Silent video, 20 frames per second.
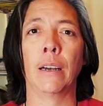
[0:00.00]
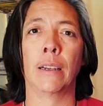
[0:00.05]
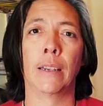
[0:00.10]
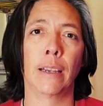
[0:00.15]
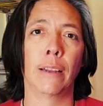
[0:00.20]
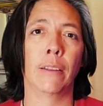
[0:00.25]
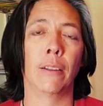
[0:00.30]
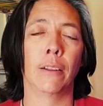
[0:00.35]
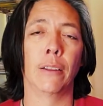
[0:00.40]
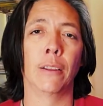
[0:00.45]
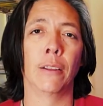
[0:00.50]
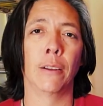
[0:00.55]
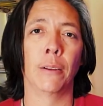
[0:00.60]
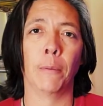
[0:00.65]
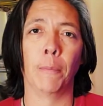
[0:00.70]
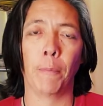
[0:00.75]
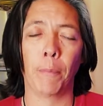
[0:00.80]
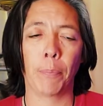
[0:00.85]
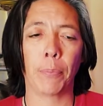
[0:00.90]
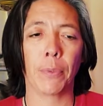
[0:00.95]
again,
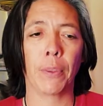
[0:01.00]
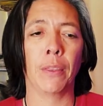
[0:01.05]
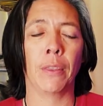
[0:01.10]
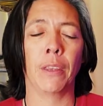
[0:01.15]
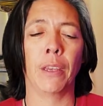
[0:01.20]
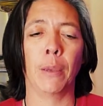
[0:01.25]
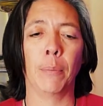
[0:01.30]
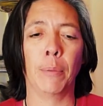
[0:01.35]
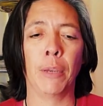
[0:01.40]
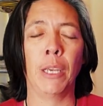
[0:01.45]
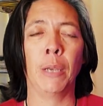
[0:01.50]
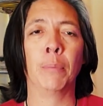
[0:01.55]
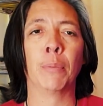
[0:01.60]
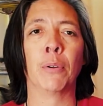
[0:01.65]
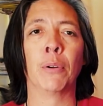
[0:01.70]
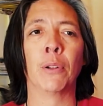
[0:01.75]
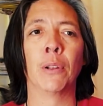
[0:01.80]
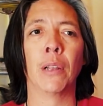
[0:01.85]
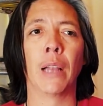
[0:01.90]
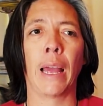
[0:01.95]
the
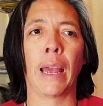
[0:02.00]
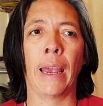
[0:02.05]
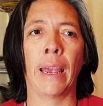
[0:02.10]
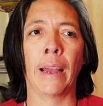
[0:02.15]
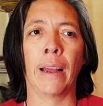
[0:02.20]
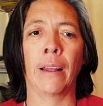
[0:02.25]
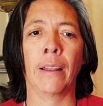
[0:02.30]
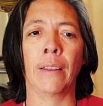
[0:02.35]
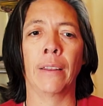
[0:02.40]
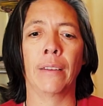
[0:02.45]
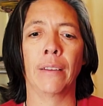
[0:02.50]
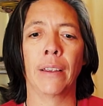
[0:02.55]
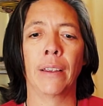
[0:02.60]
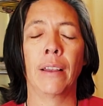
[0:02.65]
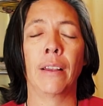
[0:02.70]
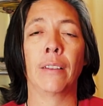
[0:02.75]
people and